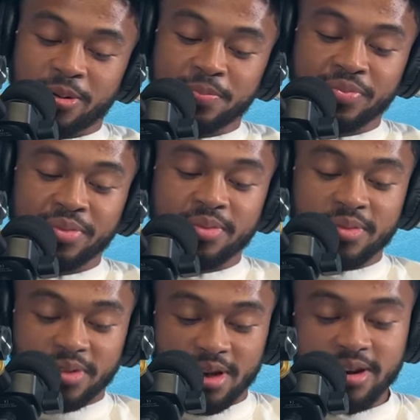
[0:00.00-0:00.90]
That's
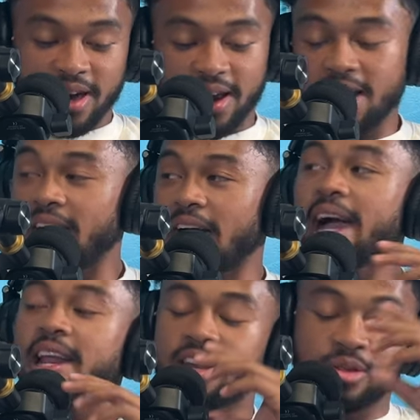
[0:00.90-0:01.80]
easy. Okay, now I
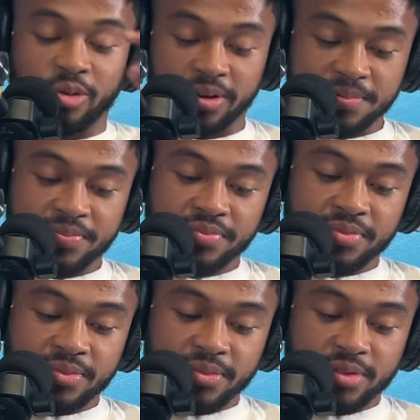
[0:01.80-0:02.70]
got another one.
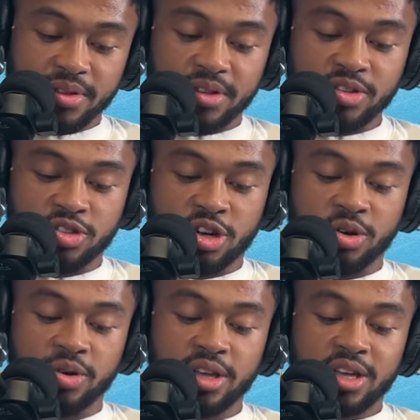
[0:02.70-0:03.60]

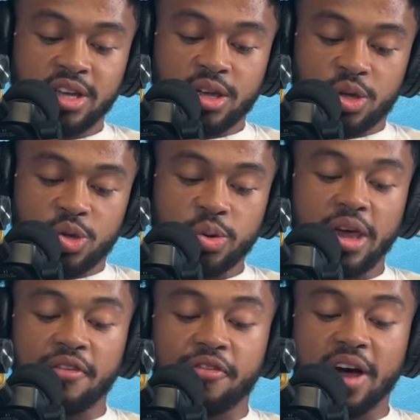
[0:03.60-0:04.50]
So, you
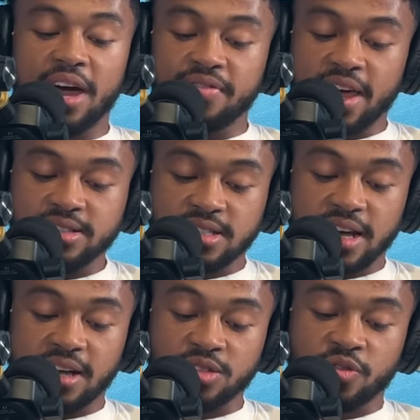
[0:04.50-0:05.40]
get five thousand
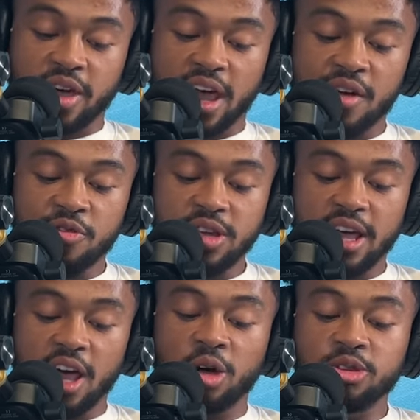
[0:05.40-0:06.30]
dollars for every
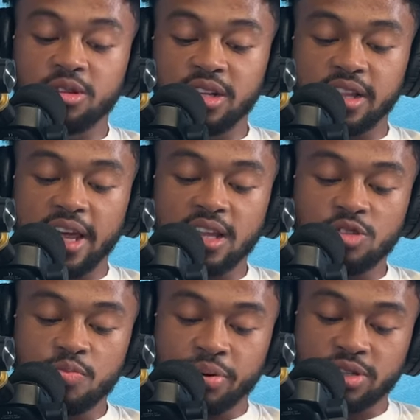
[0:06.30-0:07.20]
elderly lady
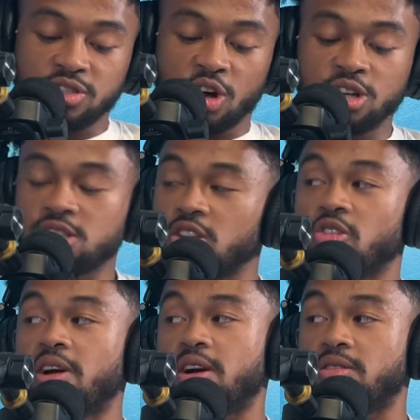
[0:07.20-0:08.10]
you push onto the
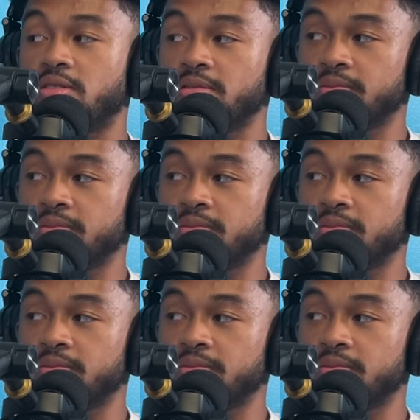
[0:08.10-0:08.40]
ground.